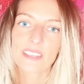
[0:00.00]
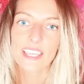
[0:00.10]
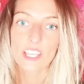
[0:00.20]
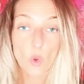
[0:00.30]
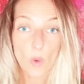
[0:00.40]

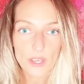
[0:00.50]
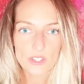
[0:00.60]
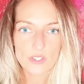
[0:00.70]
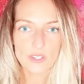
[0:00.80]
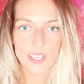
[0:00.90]
Going to
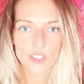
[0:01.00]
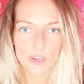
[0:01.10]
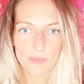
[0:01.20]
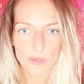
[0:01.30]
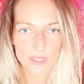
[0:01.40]
the nature
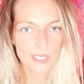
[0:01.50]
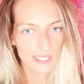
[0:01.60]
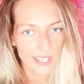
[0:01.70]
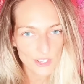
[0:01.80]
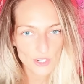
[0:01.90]
because the
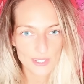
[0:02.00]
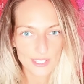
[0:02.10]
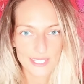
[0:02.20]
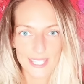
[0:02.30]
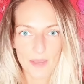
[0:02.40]
nature is the
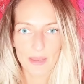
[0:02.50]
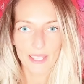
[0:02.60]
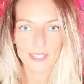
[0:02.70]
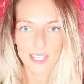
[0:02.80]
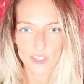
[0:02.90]
same
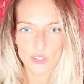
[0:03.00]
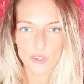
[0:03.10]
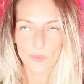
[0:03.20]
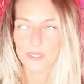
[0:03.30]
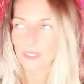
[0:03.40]
like touch, you
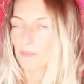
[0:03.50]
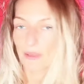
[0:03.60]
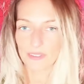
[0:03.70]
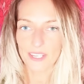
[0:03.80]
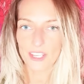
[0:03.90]
know, it's the
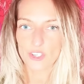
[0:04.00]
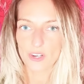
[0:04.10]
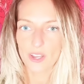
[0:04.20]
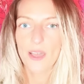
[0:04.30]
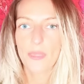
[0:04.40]
mother nature.
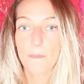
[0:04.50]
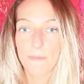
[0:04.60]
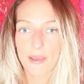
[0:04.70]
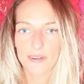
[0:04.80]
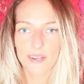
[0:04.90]
The
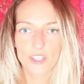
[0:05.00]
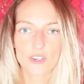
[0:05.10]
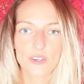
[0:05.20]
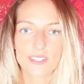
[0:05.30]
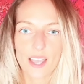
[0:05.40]
mother nature
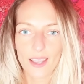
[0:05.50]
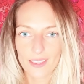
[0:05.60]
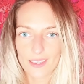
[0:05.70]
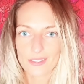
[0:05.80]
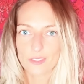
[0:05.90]
is hugging
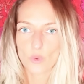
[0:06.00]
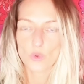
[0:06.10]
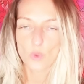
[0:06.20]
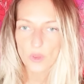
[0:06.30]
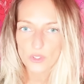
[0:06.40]
us, so
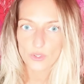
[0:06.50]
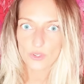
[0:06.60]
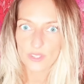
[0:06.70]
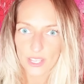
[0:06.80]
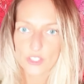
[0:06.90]
going to the
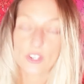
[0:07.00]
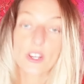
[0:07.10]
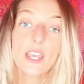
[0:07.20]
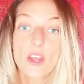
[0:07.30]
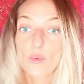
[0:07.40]
nature
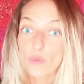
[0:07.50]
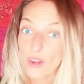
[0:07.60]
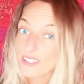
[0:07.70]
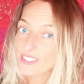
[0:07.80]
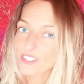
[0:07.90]

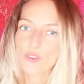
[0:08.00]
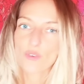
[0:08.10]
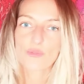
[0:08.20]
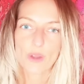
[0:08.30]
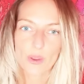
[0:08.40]
raises your
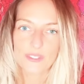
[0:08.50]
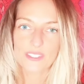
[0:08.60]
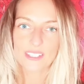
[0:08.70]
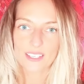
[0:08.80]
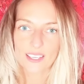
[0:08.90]

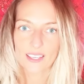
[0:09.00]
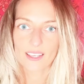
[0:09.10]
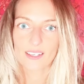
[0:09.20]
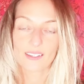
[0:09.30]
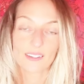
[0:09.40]
frequency.
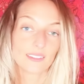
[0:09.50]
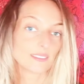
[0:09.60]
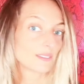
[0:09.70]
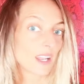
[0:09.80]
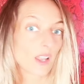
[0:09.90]
Uh,
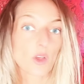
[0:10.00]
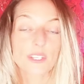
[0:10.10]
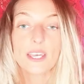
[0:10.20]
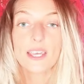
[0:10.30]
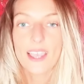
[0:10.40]
a lot.
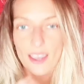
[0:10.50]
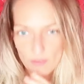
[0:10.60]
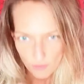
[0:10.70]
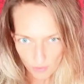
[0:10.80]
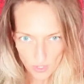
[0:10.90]
And
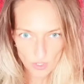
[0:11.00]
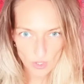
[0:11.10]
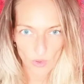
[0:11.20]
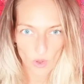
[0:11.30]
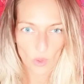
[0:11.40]
first of
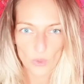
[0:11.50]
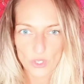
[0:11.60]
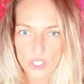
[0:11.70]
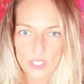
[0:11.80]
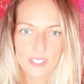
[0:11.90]
all, which
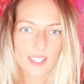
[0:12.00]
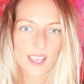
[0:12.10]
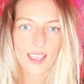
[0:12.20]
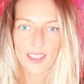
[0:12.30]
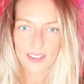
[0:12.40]
is
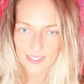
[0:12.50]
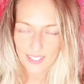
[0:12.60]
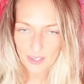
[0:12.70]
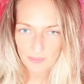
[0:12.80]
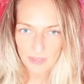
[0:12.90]
like
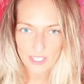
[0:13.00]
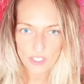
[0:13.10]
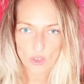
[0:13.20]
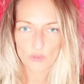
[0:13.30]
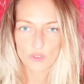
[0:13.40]
10 minutes
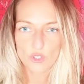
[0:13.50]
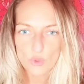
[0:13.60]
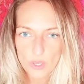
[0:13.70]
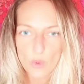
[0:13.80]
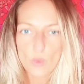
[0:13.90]
of
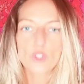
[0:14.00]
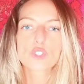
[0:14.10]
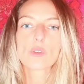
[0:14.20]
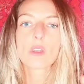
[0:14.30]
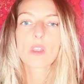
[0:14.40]
doing what
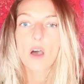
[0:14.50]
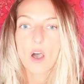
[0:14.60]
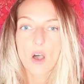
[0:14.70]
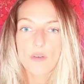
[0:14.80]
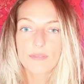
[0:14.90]
you
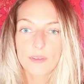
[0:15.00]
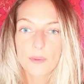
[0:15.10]
love,